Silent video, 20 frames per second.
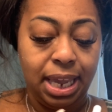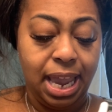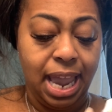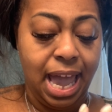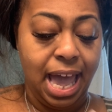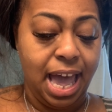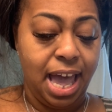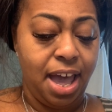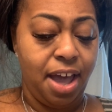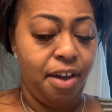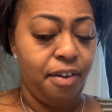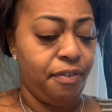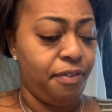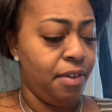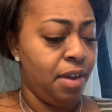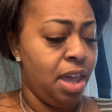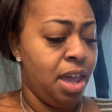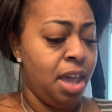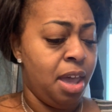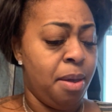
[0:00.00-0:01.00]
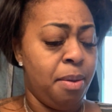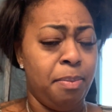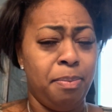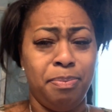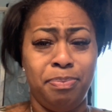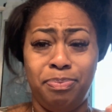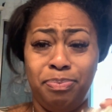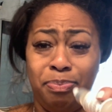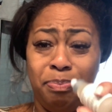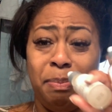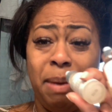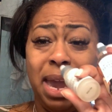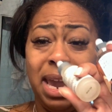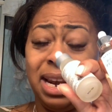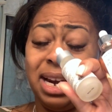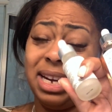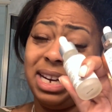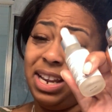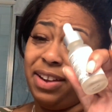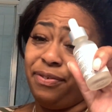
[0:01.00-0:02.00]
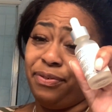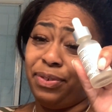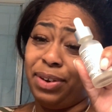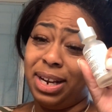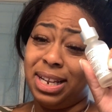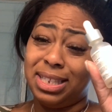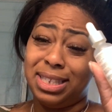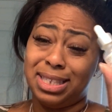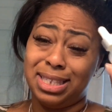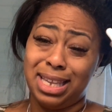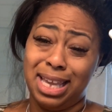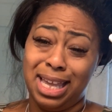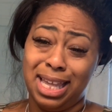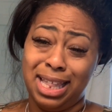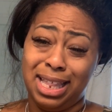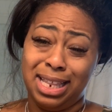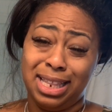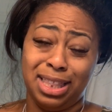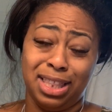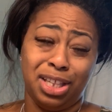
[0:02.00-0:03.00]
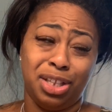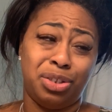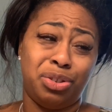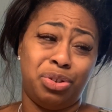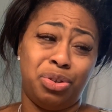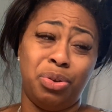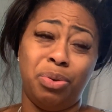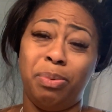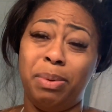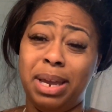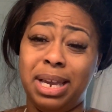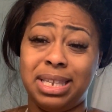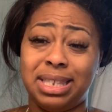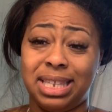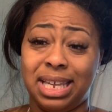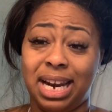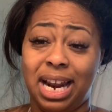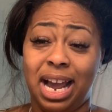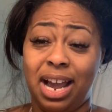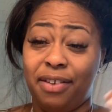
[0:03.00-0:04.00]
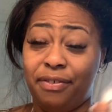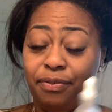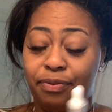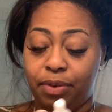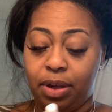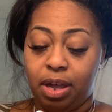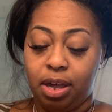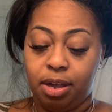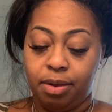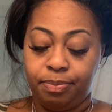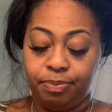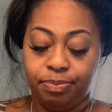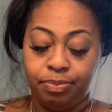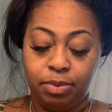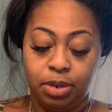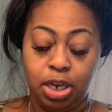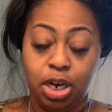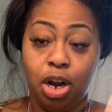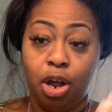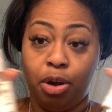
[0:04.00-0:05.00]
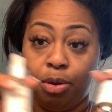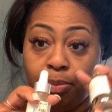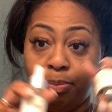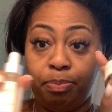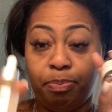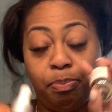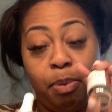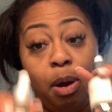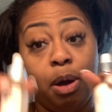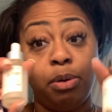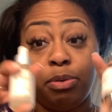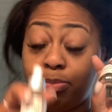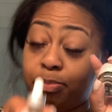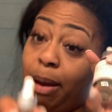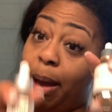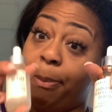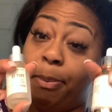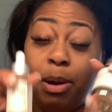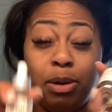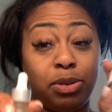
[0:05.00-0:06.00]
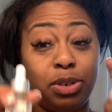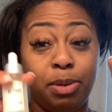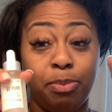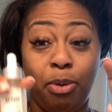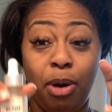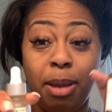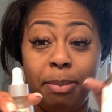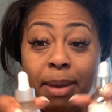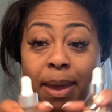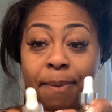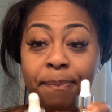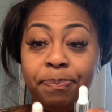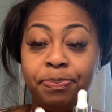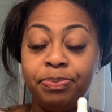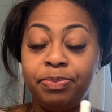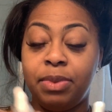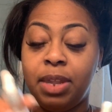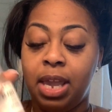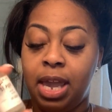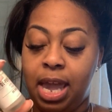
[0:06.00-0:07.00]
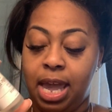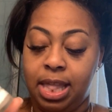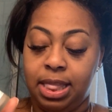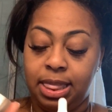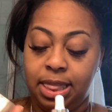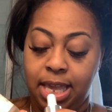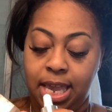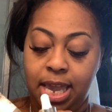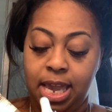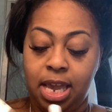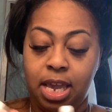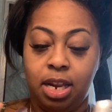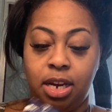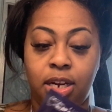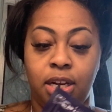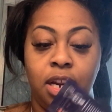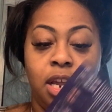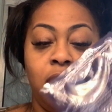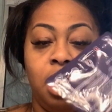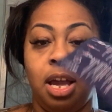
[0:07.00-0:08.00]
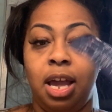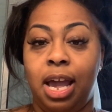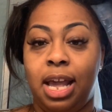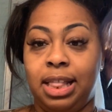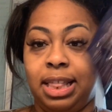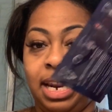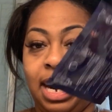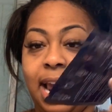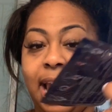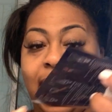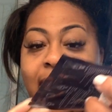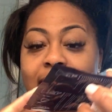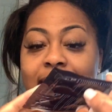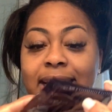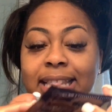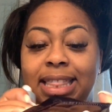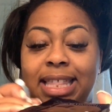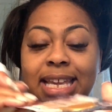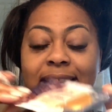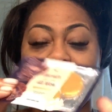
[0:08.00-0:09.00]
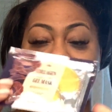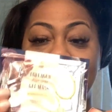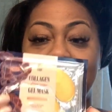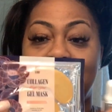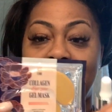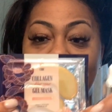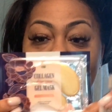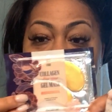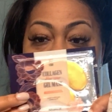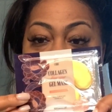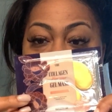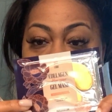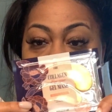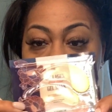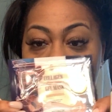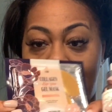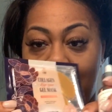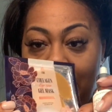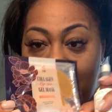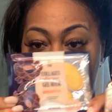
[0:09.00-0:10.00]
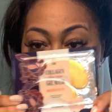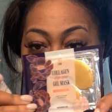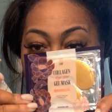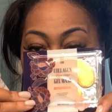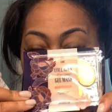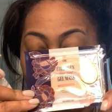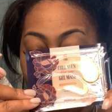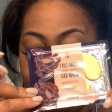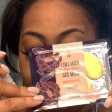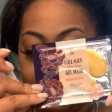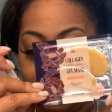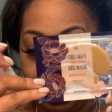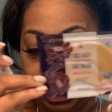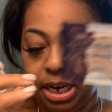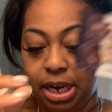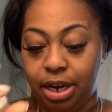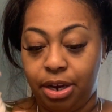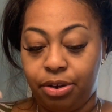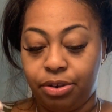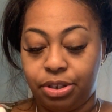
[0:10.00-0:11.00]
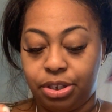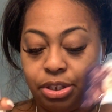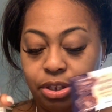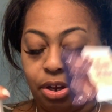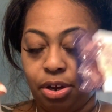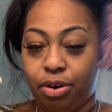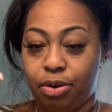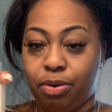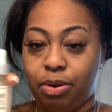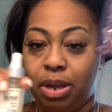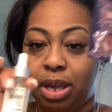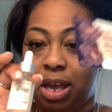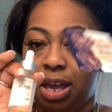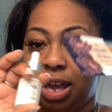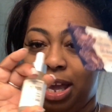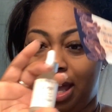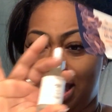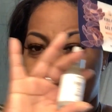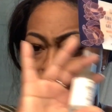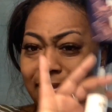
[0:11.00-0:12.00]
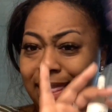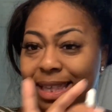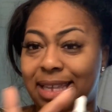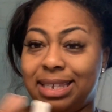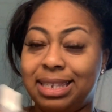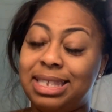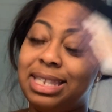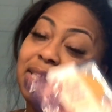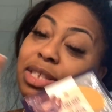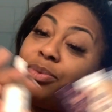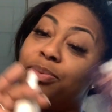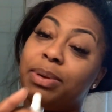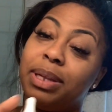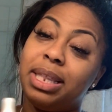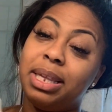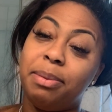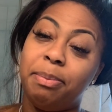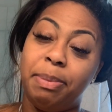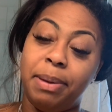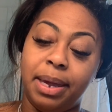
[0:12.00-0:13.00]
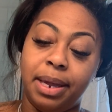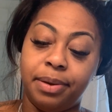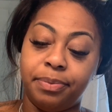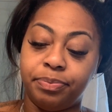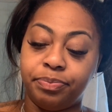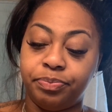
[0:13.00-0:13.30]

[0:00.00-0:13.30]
have made a difference in the 2 weeks that I've post appointment. And then I added these in like about a week ago. So this has really been